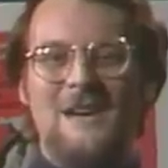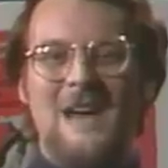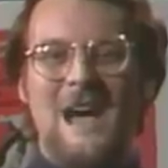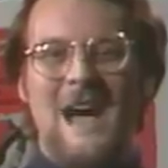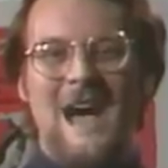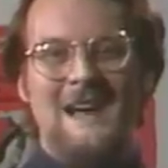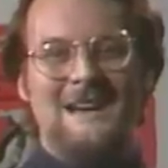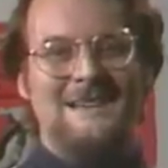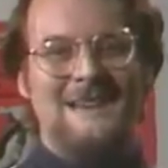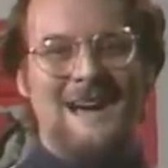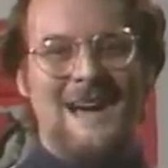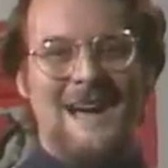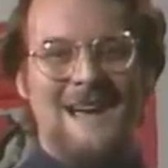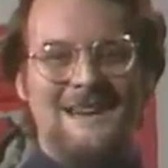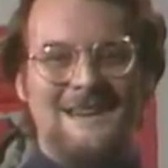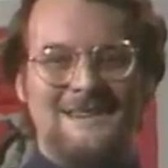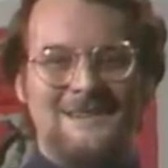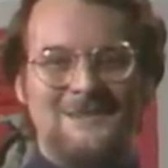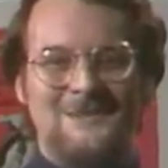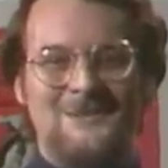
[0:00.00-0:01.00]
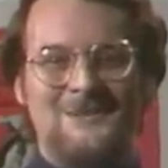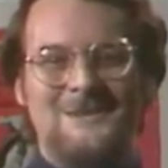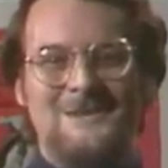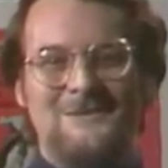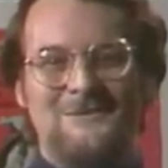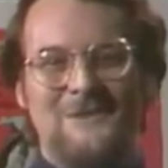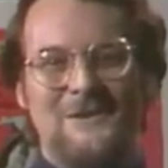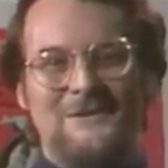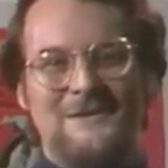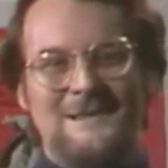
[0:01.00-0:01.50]
High Tide at Noon in
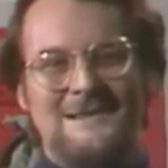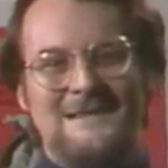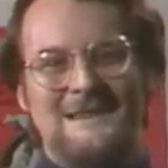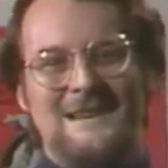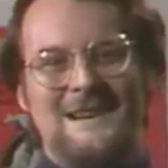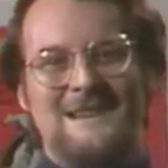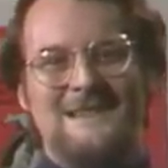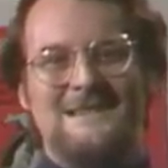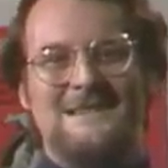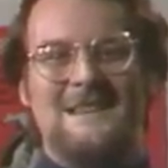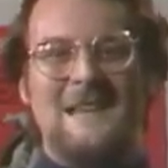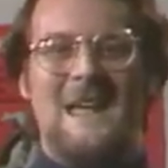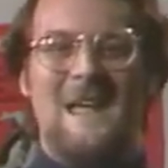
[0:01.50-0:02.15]
56,